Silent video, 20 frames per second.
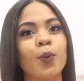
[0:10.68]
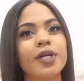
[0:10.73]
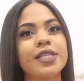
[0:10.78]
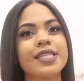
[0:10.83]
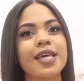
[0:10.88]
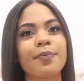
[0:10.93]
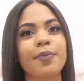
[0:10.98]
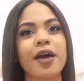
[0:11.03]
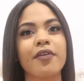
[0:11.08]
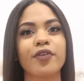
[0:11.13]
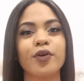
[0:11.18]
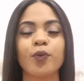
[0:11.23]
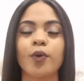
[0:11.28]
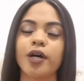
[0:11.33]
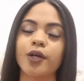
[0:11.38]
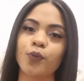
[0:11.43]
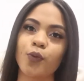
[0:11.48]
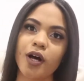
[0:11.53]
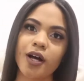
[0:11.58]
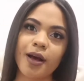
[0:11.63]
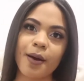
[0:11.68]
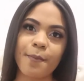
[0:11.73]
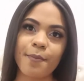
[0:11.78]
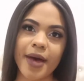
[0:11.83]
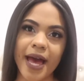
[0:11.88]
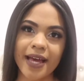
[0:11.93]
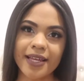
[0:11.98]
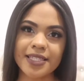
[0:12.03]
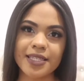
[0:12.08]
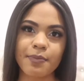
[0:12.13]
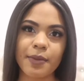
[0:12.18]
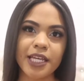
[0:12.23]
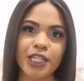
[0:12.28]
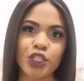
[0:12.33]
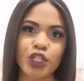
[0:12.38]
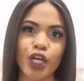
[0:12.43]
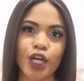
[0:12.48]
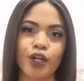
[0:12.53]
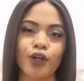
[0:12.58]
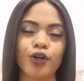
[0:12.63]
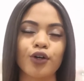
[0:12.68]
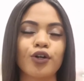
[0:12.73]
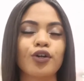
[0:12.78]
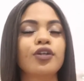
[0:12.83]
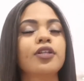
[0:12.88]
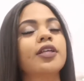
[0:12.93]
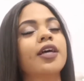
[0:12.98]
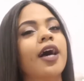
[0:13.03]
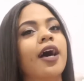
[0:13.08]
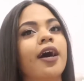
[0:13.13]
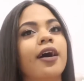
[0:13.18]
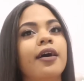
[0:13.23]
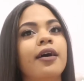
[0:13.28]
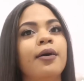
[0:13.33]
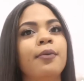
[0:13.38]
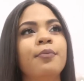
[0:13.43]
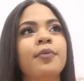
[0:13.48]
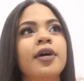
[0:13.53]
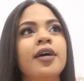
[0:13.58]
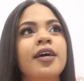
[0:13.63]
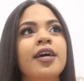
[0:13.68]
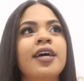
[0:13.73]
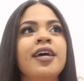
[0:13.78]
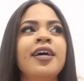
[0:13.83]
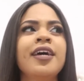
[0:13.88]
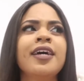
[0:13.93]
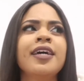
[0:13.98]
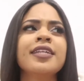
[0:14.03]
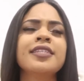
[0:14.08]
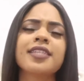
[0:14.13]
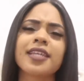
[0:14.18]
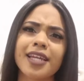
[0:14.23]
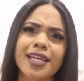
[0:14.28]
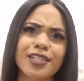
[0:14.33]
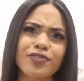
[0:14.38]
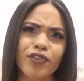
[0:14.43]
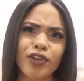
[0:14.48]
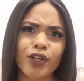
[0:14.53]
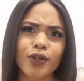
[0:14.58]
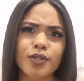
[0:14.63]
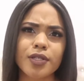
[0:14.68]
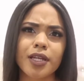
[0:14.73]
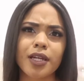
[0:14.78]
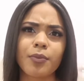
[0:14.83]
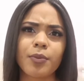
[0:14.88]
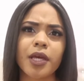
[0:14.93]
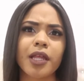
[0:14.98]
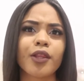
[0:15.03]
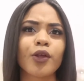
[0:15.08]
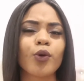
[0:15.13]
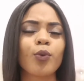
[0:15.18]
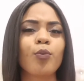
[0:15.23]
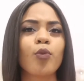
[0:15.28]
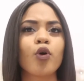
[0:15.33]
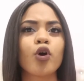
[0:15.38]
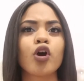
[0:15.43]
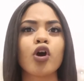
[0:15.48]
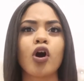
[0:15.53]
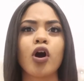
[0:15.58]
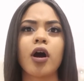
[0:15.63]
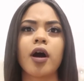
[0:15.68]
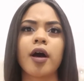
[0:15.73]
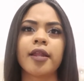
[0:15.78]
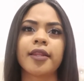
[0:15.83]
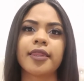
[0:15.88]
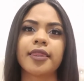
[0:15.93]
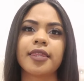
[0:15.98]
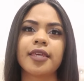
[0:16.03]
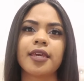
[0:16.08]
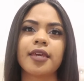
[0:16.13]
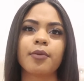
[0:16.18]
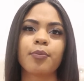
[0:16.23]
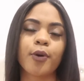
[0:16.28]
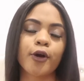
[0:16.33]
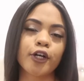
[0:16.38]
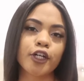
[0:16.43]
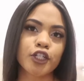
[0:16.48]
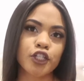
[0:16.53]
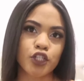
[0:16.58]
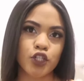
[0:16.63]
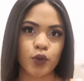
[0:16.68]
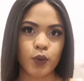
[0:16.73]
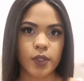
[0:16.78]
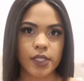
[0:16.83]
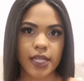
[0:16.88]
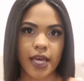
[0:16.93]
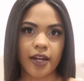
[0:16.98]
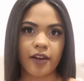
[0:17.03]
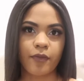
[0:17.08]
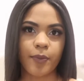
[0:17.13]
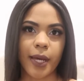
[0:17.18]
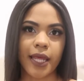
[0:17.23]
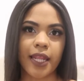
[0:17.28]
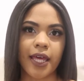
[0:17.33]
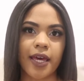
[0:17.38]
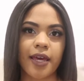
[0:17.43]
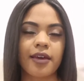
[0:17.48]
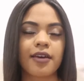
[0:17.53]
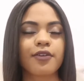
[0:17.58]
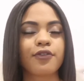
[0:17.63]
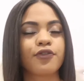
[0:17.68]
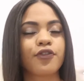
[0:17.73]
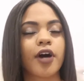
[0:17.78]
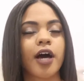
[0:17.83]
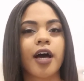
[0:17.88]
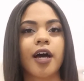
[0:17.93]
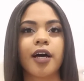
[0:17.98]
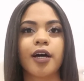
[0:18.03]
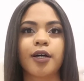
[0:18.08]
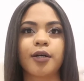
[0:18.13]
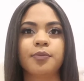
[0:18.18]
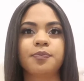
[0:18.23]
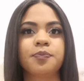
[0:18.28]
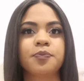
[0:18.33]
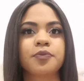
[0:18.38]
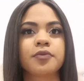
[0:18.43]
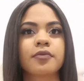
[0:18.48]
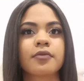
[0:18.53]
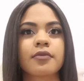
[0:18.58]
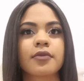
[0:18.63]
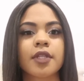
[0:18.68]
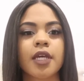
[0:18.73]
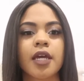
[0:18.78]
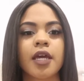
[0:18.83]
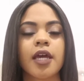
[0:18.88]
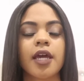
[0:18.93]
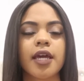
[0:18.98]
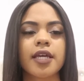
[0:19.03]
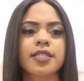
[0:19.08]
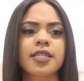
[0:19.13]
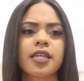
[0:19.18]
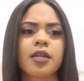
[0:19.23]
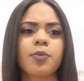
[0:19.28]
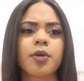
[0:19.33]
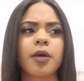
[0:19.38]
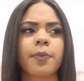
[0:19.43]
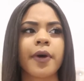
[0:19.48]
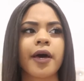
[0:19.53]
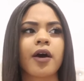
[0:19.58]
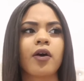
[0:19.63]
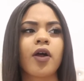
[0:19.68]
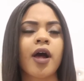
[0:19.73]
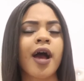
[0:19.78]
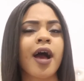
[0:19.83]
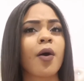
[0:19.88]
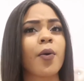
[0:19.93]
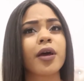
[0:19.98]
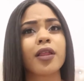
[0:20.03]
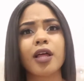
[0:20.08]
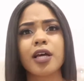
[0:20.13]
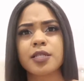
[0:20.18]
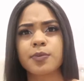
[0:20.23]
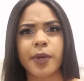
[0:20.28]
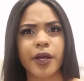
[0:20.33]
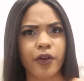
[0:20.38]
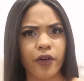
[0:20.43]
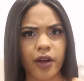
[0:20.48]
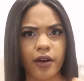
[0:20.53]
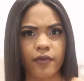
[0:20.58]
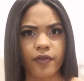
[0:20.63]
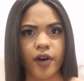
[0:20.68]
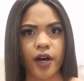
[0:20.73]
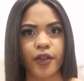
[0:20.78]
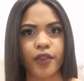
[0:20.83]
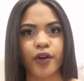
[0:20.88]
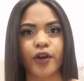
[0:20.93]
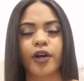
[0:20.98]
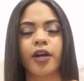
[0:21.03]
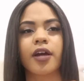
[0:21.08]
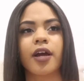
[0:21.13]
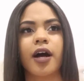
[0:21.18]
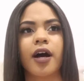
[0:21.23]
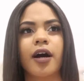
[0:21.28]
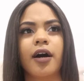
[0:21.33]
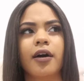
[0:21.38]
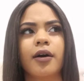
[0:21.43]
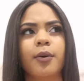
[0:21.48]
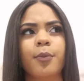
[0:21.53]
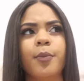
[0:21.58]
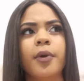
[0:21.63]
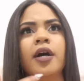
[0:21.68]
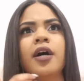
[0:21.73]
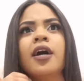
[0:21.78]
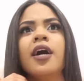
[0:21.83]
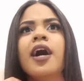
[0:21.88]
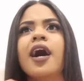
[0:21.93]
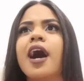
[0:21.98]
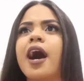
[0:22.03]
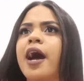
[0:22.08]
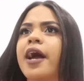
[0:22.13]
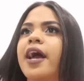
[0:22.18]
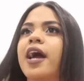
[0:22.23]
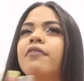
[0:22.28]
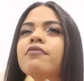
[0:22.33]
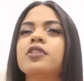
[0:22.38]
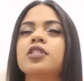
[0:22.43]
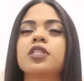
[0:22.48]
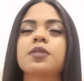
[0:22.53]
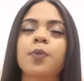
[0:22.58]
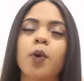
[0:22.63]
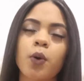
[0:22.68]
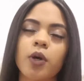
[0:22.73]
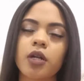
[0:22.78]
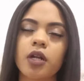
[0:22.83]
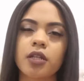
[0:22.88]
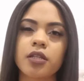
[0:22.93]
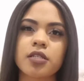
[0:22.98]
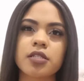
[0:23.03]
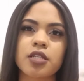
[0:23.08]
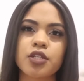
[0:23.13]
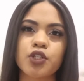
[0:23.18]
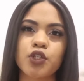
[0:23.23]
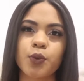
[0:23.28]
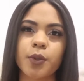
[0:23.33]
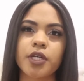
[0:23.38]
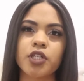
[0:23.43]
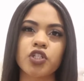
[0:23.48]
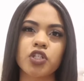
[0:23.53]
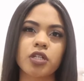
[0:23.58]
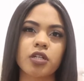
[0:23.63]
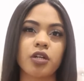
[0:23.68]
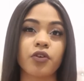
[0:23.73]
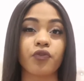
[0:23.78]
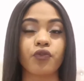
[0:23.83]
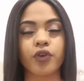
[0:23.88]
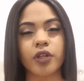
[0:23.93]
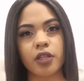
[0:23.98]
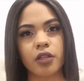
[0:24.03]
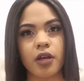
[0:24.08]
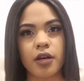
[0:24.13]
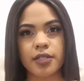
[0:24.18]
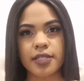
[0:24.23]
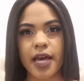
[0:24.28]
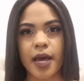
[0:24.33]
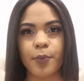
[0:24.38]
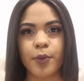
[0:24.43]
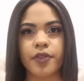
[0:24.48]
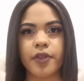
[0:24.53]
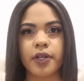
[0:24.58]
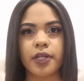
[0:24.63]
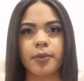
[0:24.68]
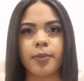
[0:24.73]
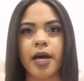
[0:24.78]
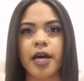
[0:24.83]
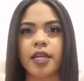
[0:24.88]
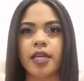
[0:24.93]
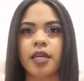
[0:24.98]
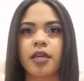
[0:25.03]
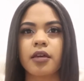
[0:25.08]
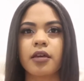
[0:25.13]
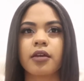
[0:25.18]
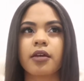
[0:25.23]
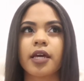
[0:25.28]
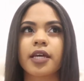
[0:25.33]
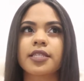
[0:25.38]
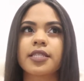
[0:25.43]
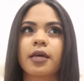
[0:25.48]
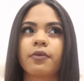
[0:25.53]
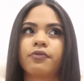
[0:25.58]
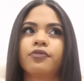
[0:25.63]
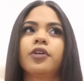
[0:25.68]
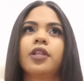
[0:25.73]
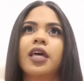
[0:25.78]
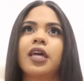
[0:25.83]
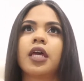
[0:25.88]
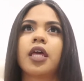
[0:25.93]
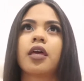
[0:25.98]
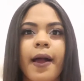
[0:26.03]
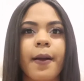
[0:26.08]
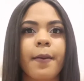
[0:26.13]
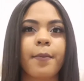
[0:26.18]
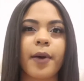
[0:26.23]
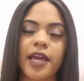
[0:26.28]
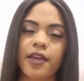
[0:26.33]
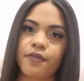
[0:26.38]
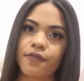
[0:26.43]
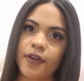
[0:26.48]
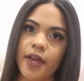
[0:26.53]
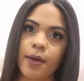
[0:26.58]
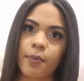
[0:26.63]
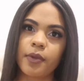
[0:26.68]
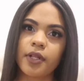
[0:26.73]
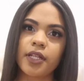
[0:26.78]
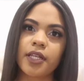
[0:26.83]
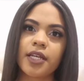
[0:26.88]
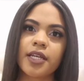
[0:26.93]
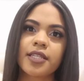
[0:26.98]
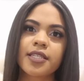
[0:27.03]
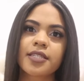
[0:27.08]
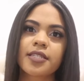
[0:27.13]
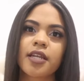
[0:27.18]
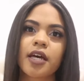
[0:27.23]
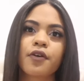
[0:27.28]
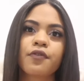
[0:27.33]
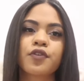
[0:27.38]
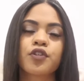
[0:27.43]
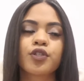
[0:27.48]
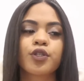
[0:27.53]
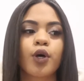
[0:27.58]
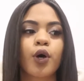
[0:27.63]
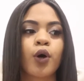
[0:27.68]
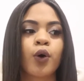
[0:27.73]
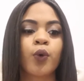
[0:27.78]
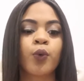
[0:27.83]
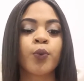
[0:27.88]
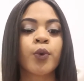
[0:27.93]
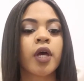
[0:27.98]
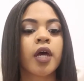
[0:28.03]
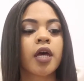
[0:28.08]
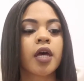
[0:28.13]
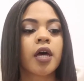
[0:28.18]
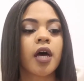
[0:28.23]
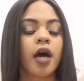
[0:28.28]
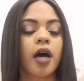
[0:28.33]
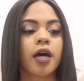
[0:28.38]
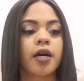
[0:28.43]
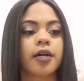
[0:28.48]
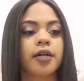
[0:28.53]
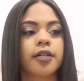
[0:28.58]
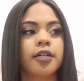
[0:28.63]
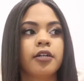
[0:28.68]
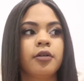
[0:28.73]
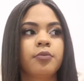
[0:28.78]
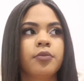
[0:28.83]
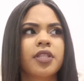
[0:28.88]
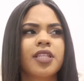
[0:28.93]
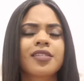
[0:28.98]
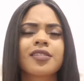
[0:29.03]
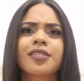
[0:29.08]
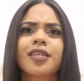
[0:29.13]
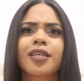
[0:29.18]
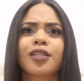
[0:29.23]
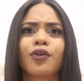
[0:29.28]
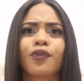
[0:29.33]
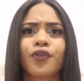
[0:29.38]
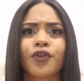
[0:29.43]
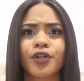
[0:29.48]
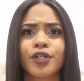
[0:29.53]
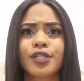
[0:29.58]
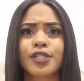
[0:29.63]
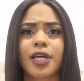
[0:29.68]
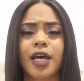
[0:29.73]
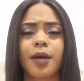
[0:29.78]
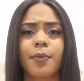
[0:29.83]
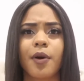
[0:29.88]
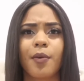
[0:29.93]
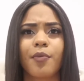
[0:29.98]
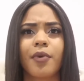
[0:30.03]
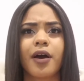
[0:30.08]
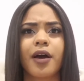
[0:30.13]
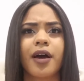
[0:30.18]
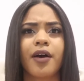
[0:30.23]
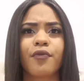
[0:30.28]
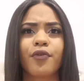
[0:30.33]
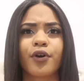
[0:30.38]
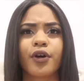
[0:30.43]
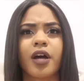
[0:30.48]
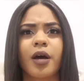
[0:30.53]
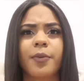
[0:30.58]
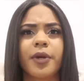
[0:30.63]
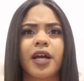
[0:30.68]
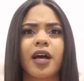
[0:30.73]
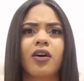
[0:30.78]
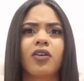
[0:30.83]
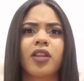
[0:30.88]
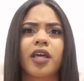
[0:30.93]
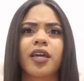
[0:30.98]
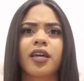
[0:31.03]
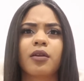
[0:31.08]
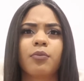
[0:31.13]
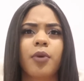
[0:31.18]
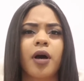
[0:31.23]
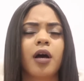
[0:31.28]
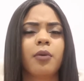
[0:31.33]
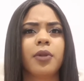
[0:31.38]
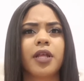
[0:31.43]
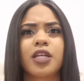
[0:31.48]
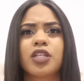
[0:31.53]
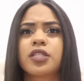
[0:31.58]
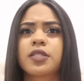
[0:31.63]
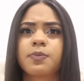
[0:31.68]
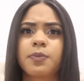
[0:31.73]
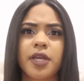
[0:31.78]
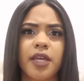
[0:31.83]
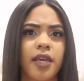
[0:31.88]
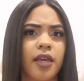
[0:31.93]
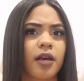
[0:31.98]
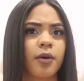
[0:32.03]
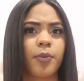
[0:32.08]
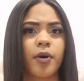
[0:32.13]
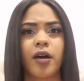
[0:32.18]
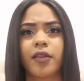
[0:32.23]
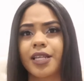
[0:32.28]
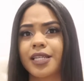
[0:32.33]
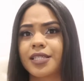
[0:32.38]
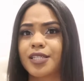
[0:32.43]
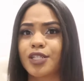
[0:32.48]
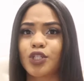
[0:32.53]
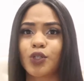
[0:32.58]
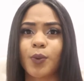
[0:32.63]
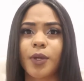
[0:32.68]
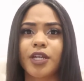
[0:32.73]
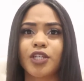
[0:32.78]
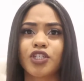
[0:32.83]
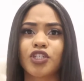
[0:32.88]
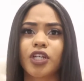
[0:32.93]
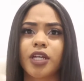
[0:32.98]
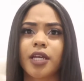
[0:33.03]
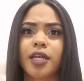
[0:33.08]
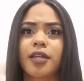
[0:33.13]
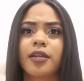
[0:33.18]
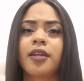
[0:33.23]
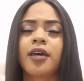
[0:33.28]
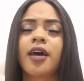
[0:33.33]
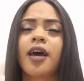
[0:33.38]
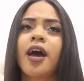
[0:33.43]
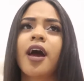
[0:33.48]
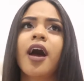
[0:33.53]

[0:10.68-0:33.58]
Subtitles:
What's up, everyone? Welcome back to my channel. Today's video is going to be a little more on the personal side of my life. It's going to be about how I lost my grandfather. I haven't spoken on this situation in a really long time with anybody except for like my family and stuff, so this is like the first time I'm ever coming out like in public speaking upon the situation.